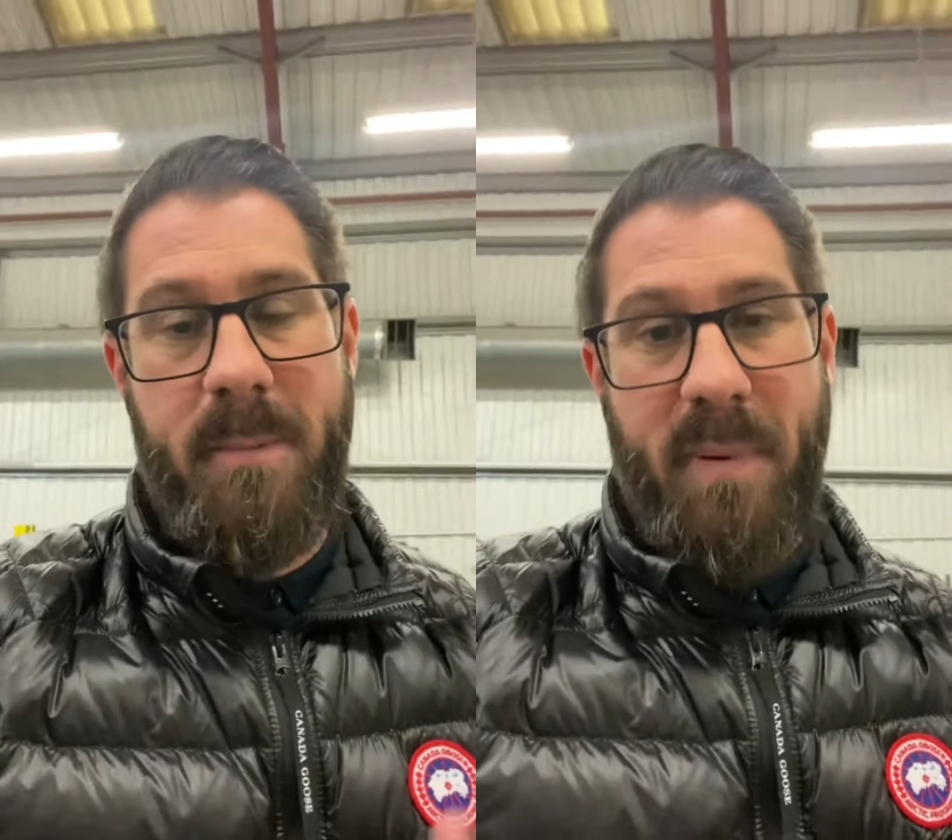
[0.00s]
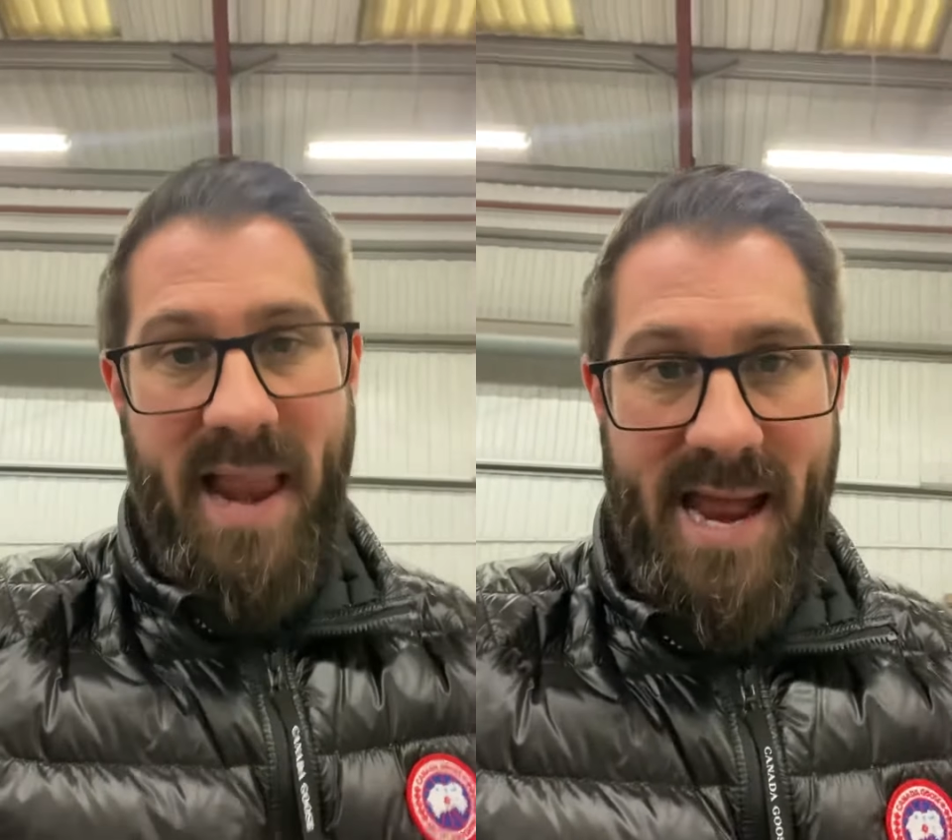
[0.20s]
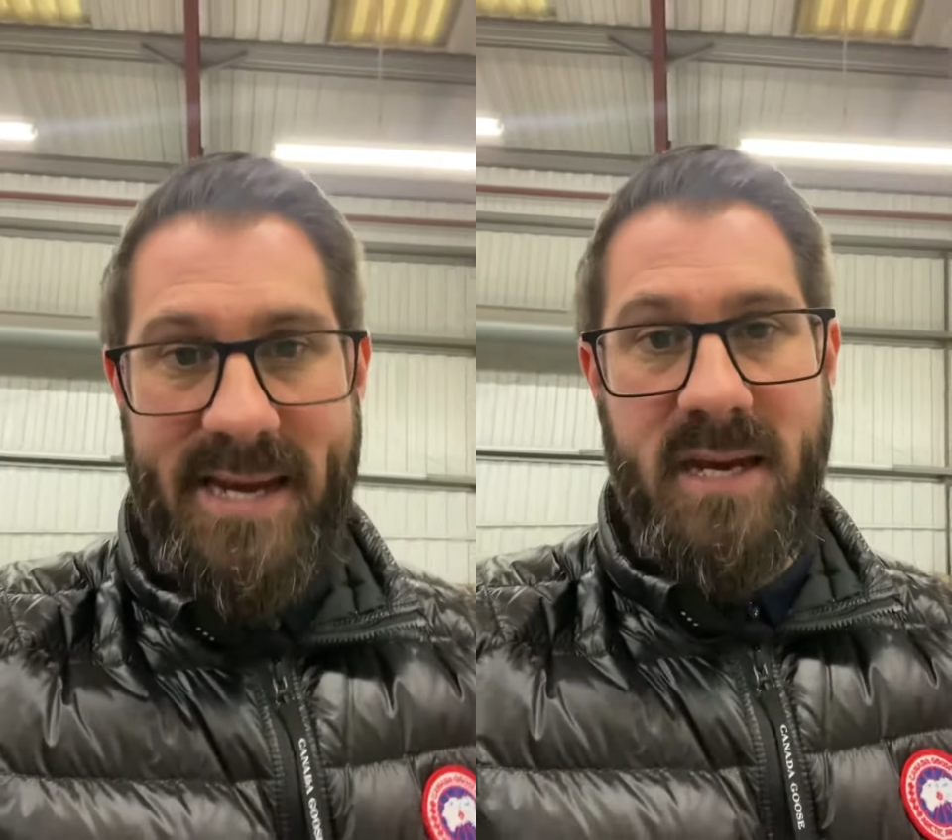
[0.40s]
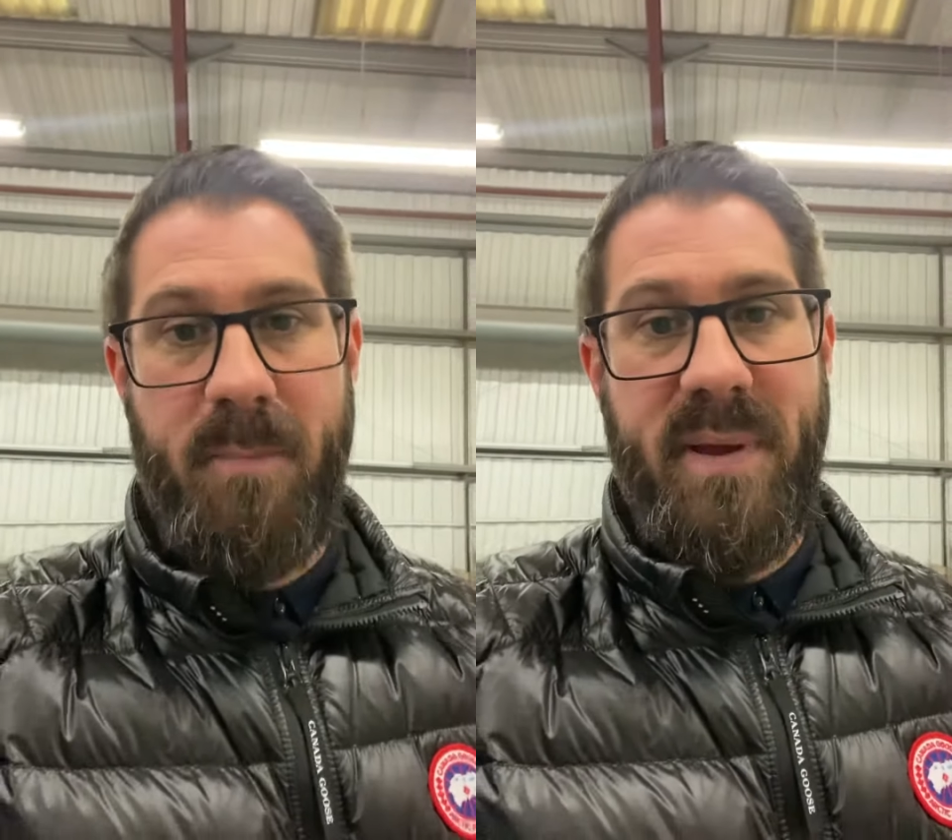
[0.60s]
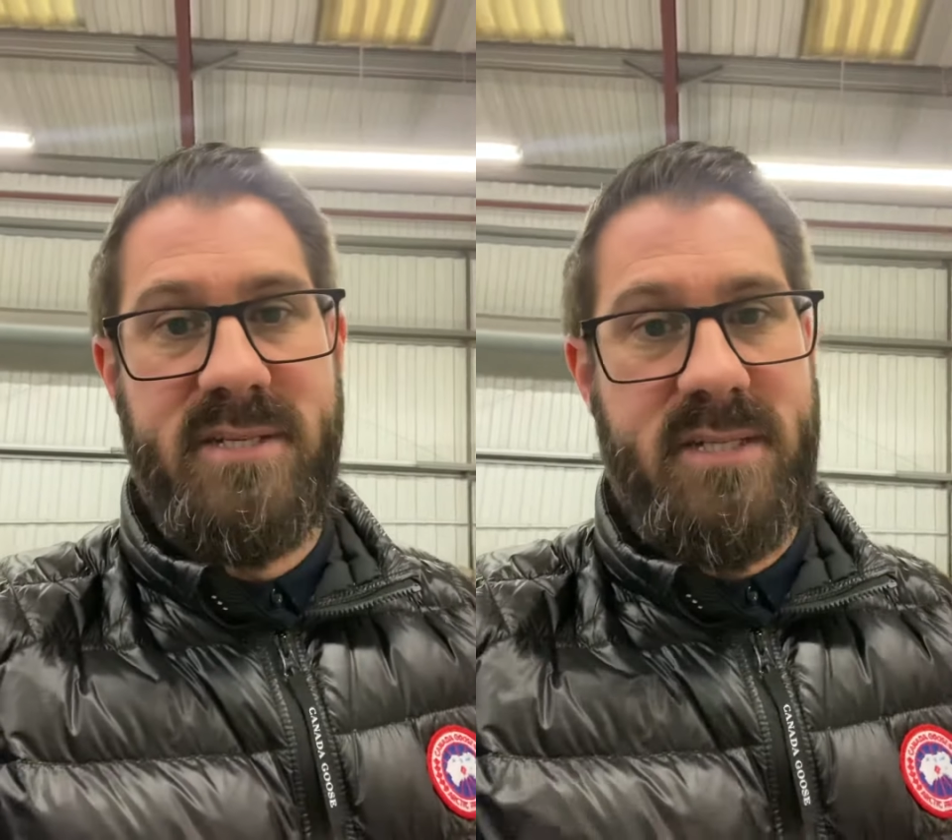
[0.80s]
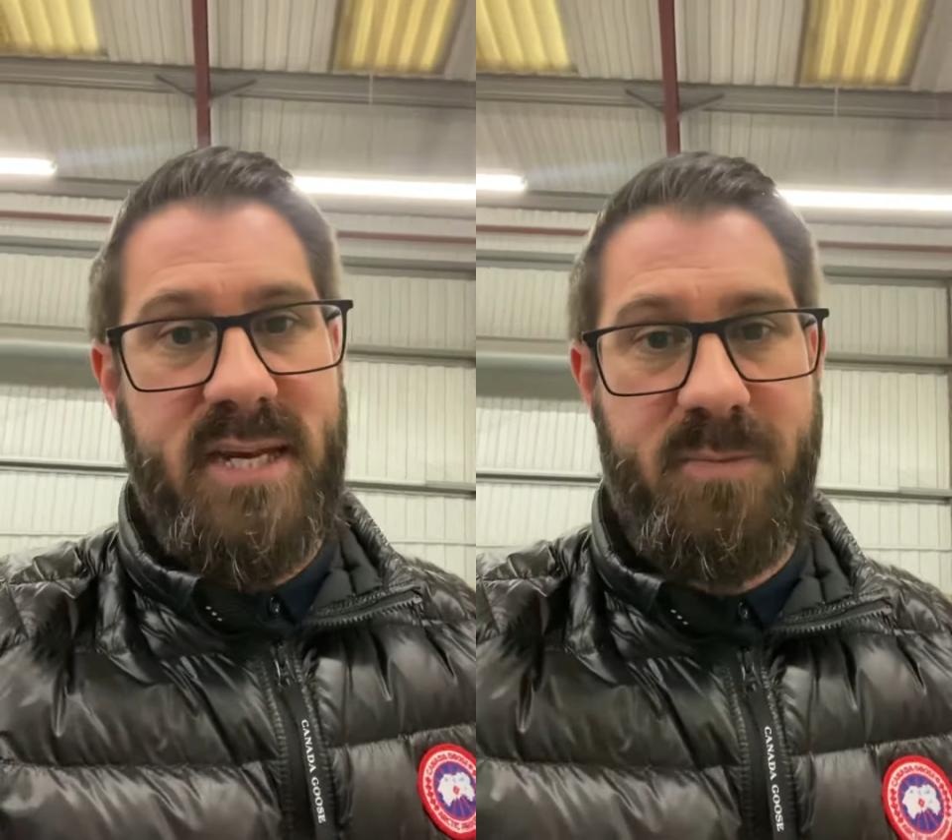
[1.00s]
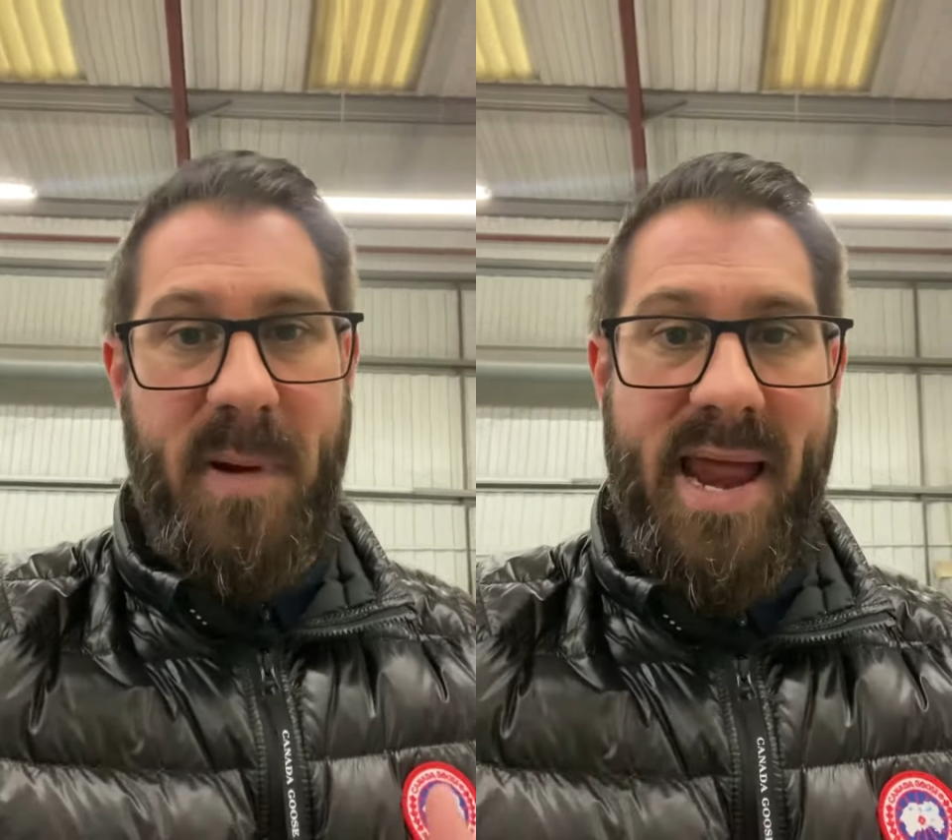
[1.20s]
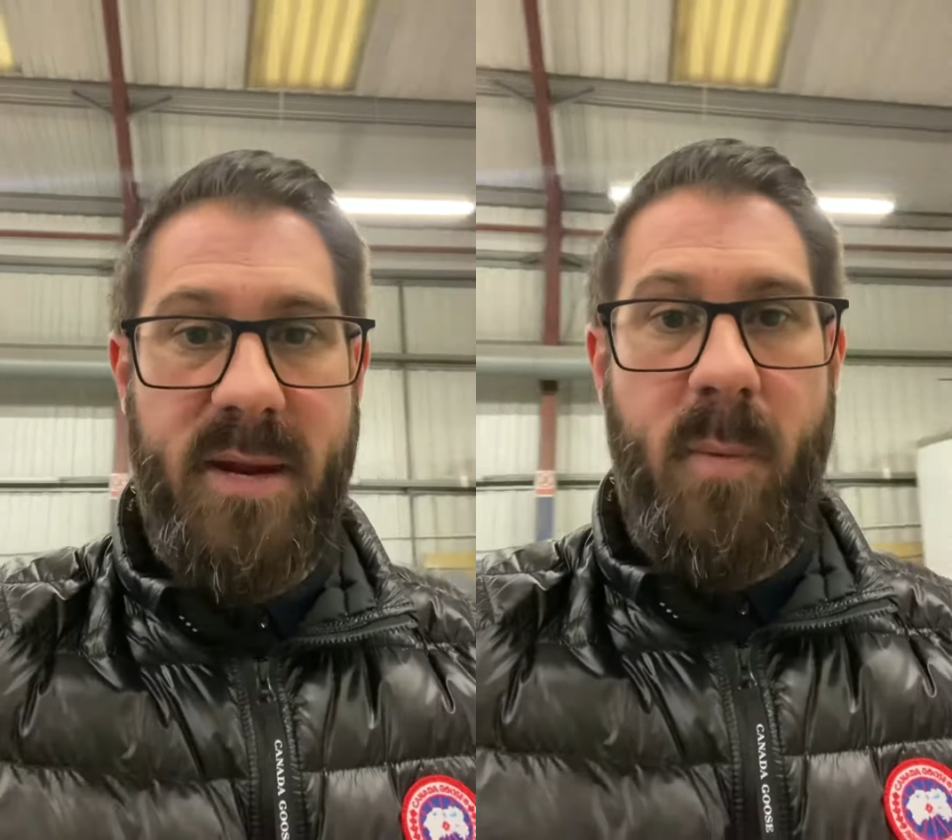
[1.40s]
planning the business, planning